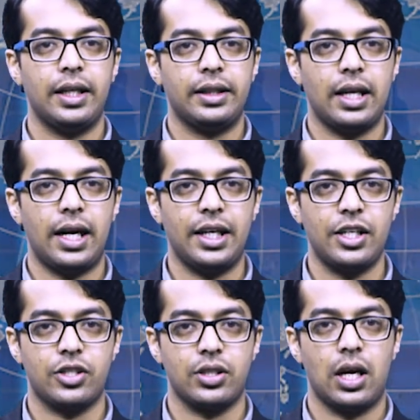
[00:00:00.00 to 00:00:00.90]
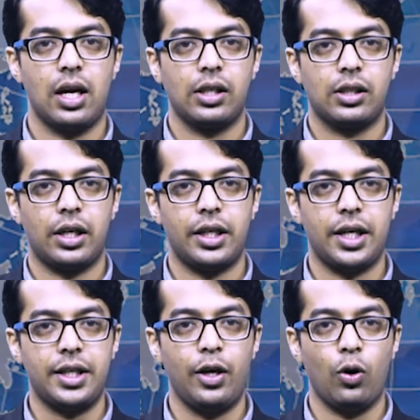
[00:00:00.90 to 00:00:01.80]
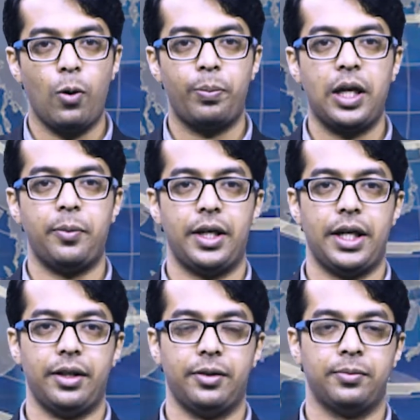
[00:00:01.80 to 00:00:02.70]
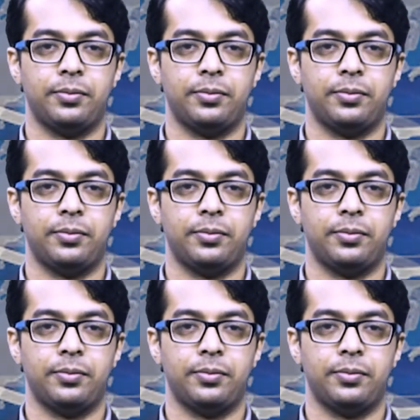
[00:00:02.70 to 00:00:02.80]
that is, conducting opening meeting.